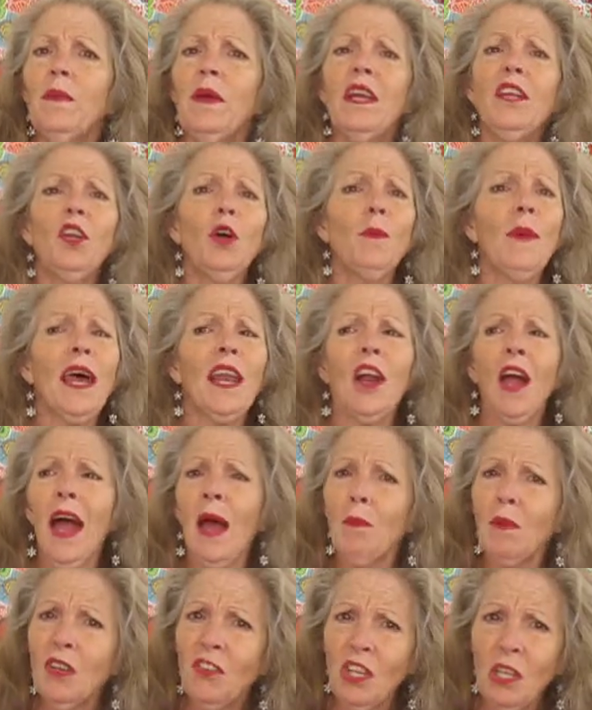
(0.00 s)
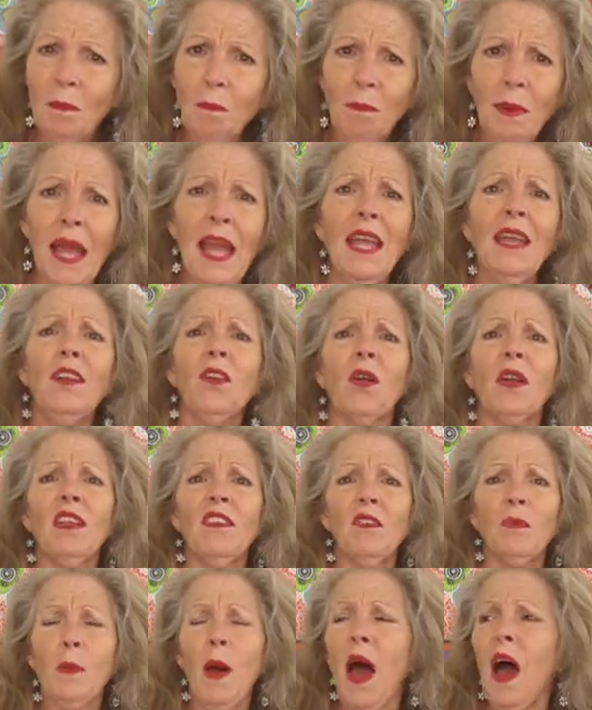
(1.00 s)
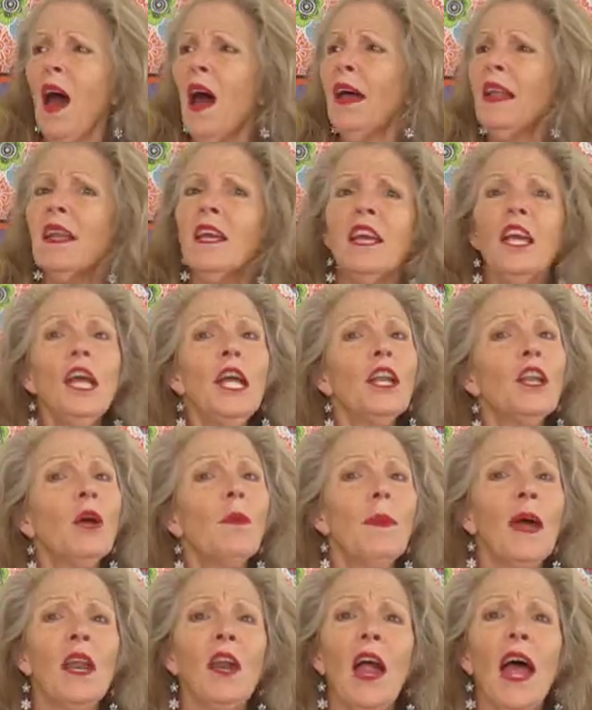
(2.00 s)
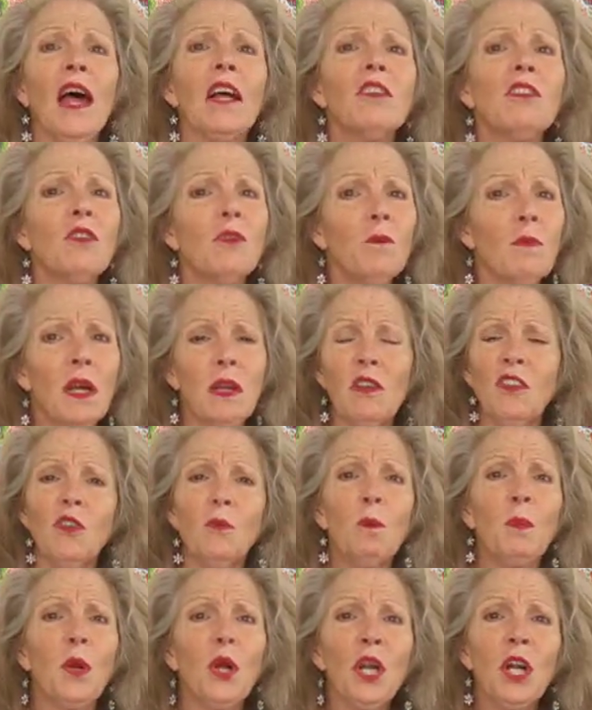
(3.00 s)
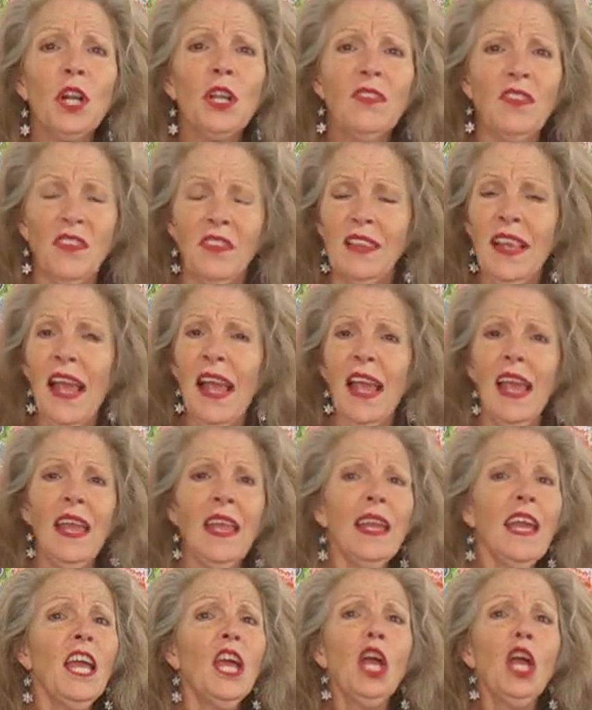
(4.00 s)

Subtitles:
And no matter how much he banged on his pot, no matter how much Bird sang,